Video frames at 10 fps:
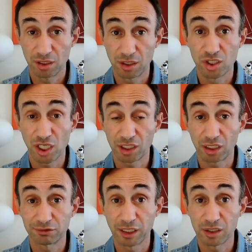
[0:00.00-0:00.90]
in the
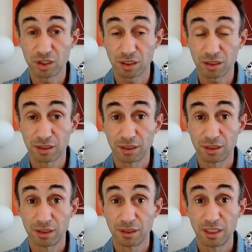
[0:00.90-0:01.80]
general ledger,
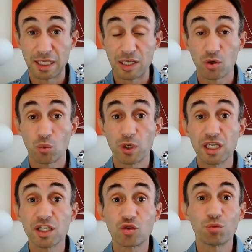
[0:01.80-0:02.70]
we
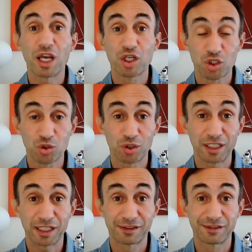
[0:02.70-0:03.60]
need to make sure
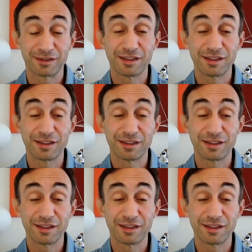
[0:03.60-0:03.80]
that